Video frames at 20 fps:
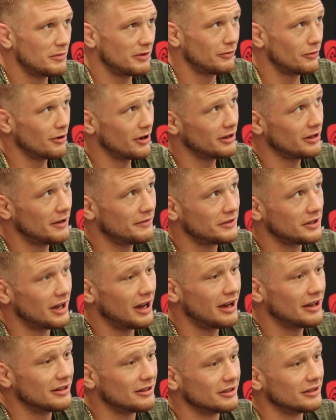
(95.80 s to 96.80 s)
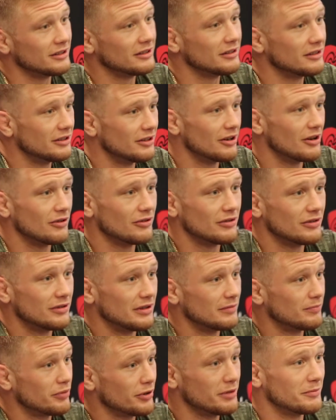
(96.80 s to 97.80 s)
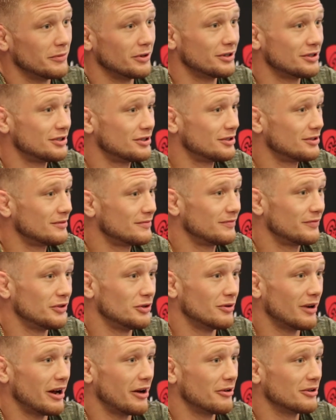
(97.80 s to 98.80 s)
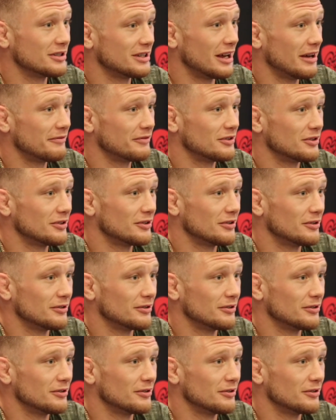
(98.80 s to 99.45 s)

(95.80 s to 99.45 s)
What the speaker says: Before I left the island, you know, pretty much a few hours after